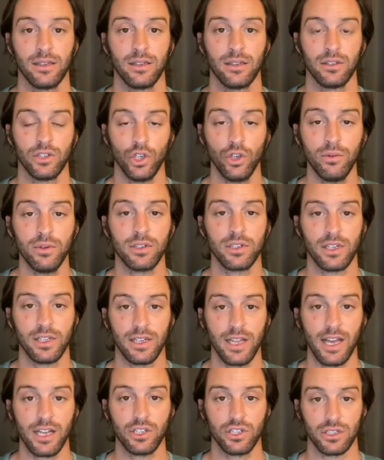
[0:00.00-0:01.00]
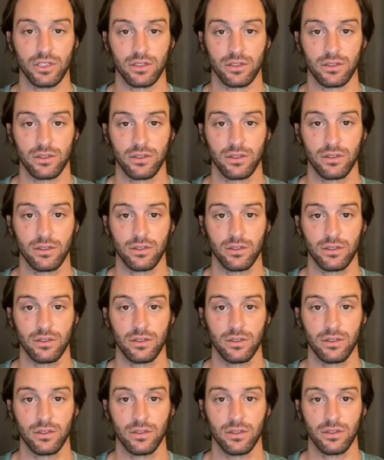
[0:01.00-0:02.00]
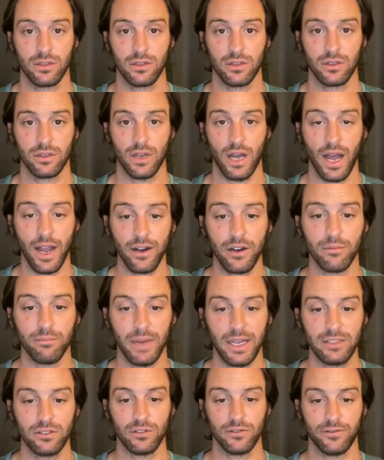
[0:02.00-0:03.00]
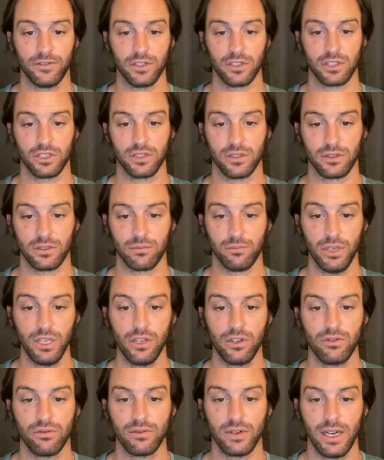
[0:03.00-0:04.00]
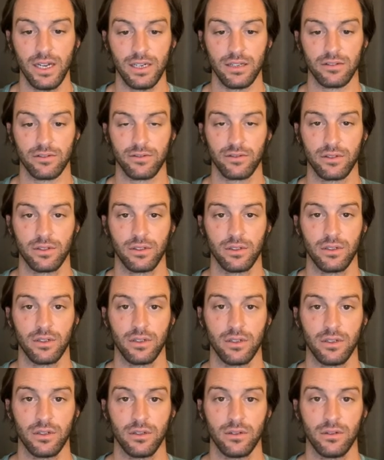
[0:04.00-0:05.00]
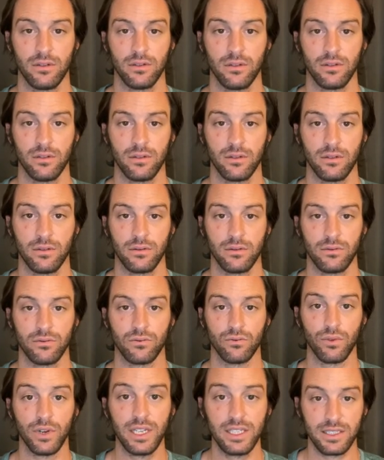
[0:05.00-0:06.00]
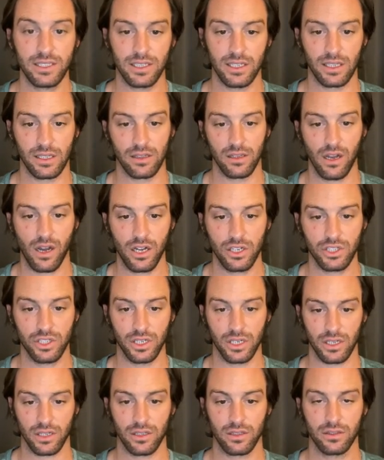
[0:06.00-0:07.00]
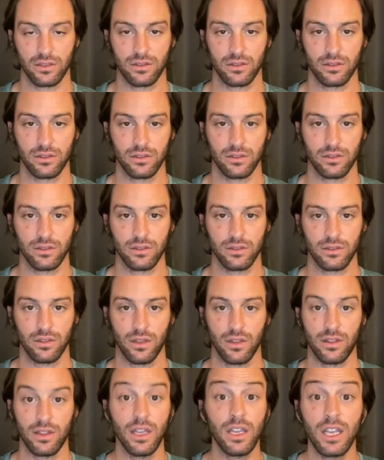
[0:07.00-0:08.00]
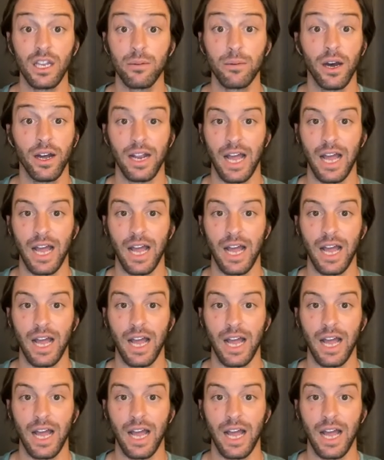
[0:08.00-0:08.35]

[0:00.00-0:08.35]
Human connection, higher mental functions, being creative, reasoning, logic, thinking about